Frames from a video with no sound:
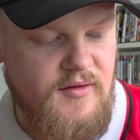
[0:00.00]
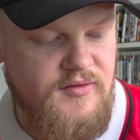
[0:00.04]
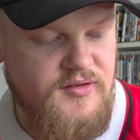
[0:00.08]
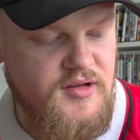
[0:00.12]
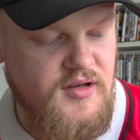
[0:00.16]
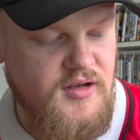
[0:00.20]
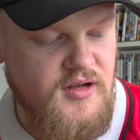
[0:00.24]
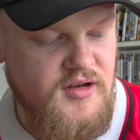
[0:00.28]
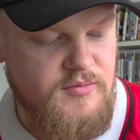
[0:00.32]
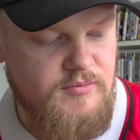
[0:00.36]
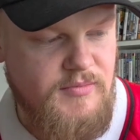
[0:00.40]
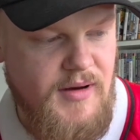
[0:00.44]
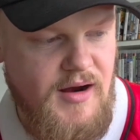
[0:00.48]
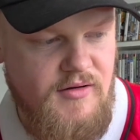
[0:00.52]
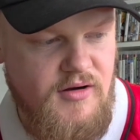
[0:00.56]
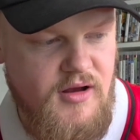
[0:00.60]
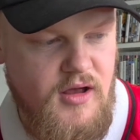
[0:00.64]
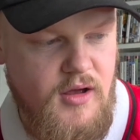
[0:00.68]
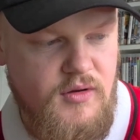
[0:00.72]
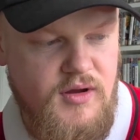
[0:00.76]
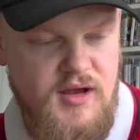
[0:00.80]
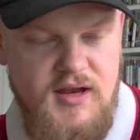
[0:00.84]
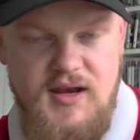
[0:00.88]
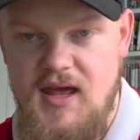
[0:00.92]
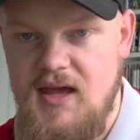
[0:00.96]
I've searched
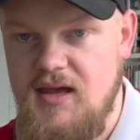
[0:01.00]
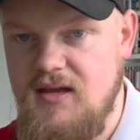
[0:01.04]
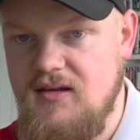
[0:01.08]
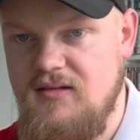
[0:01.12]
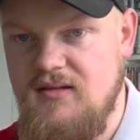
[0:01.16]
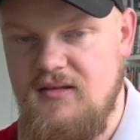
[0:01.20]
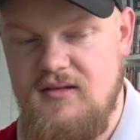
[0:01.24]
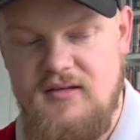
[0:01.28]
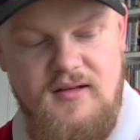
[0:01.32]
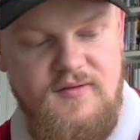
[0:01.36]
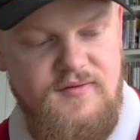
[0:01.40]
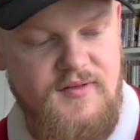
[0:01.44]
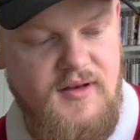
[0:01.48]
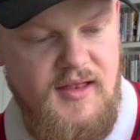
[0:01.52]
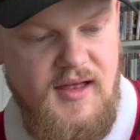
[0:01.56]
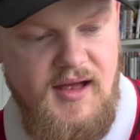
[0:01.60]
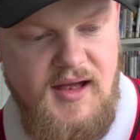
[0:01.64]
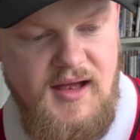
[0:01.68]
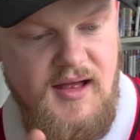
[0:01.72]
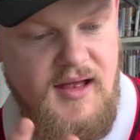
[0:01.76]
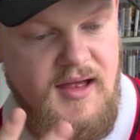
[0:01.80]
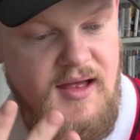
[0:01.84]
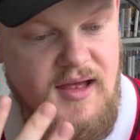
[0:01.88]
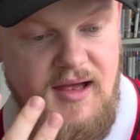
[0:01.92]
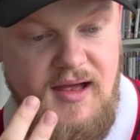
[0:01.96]
Mario Connects and stuff like
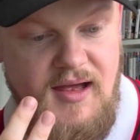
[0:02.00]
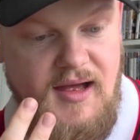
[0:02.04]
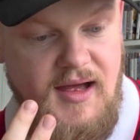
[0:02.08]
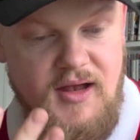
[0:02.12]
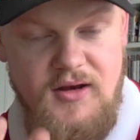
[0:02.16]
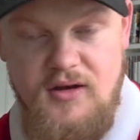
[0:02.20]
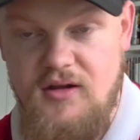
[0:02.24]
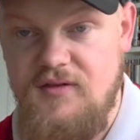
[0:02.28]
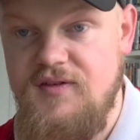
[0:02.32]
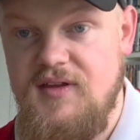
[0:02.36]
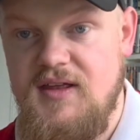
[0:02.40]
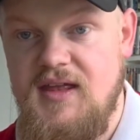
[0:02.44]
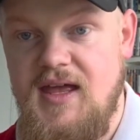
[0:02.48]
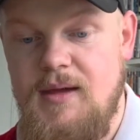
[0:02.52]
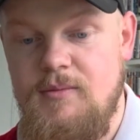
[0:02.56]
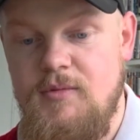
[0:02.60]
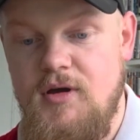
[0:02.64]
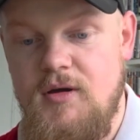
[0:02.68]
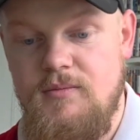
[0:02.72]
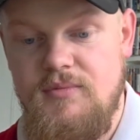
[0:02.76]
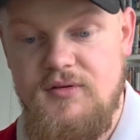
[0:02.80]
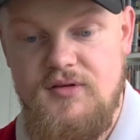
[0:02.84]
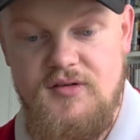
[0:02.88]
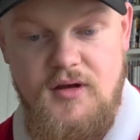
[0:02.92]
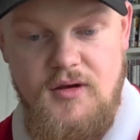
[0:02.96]
that, and nothing came
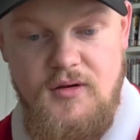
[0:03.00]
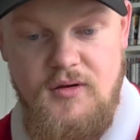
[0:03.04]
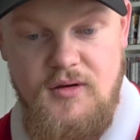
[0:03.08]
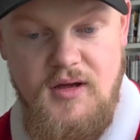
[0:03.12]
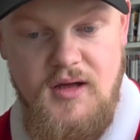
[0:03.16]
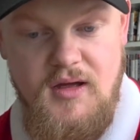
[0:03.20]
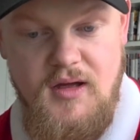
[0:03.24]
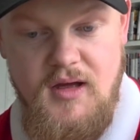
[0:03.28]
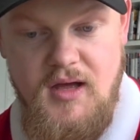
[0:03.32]
up. So